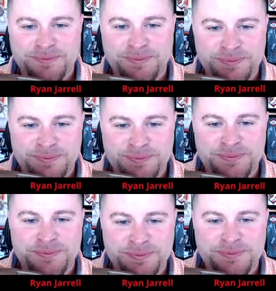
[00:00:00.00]

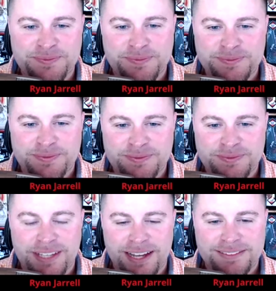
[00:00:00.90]

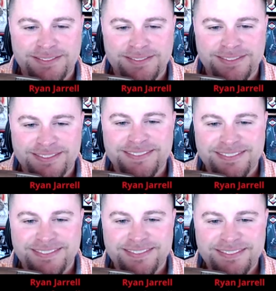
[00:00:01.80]

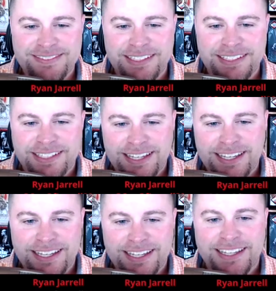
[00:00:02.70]

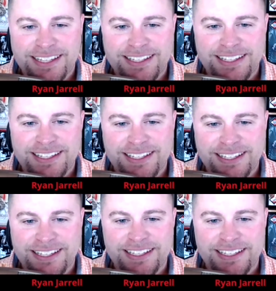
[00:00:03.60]

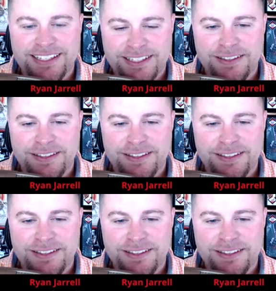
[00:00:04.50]
This person isn't speaking.